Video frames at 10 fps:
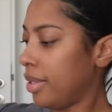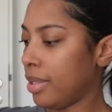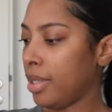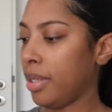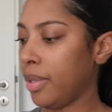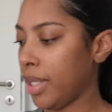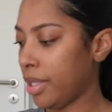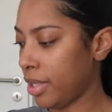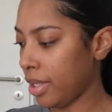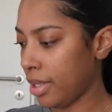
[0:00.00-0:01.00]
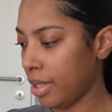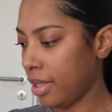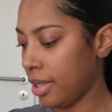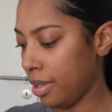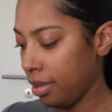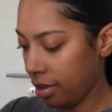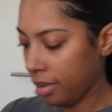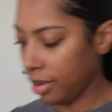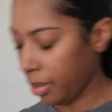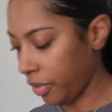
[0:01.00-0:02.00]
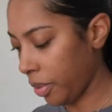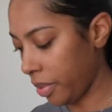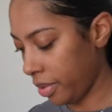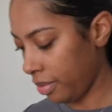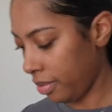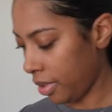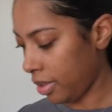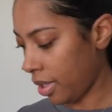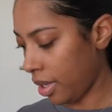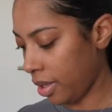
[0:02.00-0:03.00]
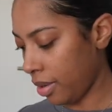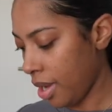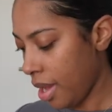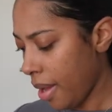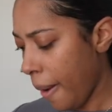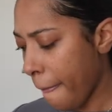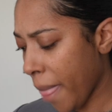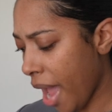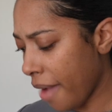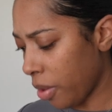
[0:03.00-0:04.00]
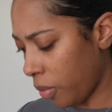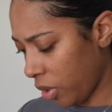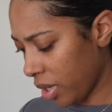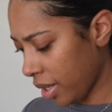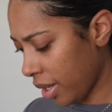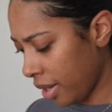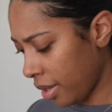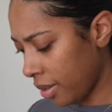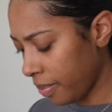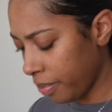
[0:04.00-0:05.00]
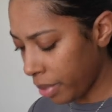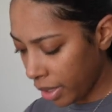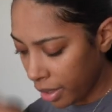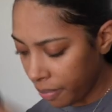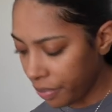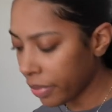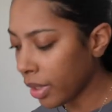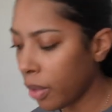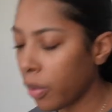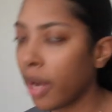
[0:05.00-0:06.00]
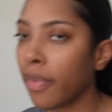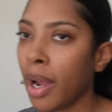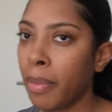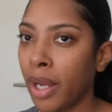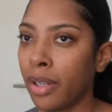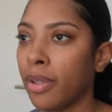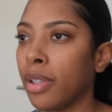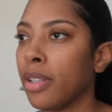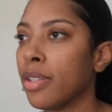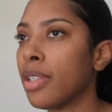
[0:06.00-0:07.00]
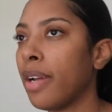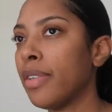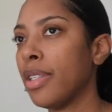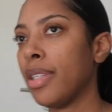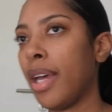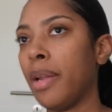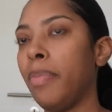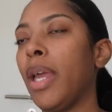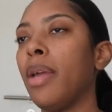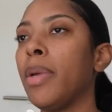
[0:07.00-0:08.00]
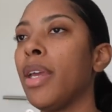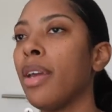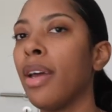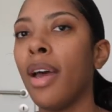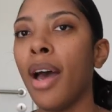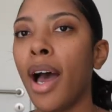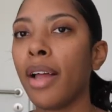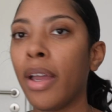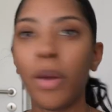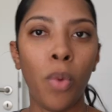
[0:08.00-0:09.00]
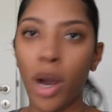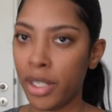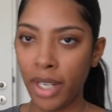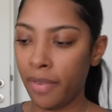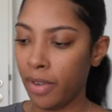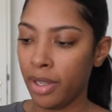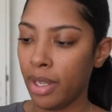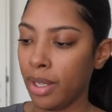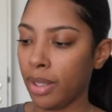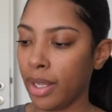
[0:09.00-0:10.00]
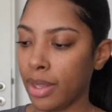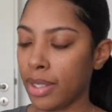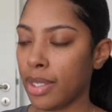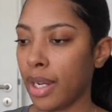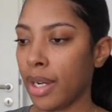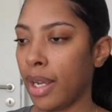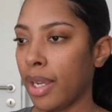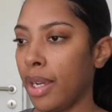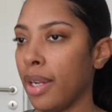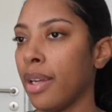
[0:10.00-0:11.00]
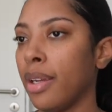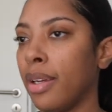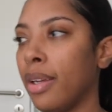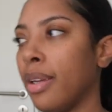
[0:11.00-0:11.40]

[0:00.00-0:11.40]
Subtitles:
So it's just this, let me flip it inside out. I haven't worn it yet, but whenever I buy new clothes, ever since I had a baby, I like wash everything like the second I get it.